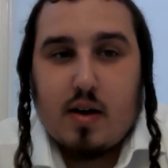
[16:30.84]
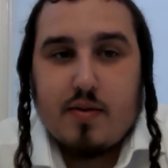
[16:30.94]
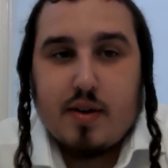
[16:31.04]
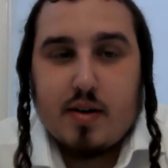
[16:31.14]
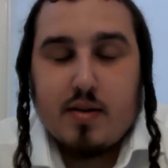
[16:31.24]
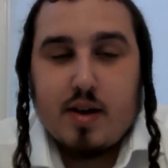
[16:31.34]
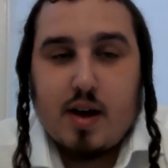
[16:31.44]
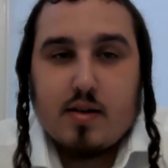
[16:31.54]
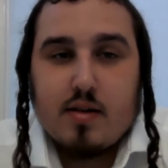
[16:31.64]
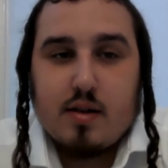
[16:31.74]
I figured
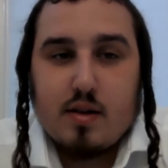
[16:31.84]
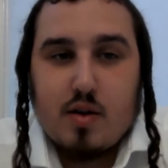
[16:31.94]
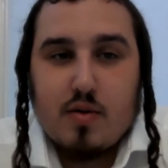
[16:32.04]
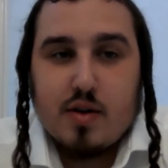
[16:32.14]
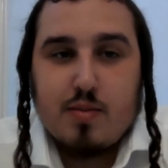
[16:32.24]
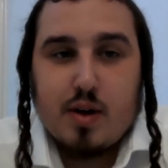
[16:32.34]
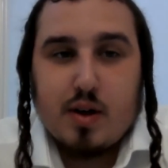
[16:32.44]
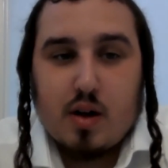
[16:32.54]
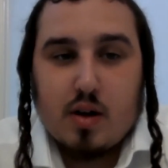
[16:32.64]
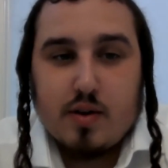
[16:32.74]
that, if he's
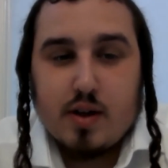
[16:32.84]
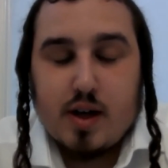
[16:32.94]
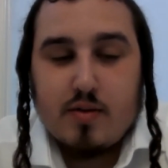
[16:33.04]
putting on tefillin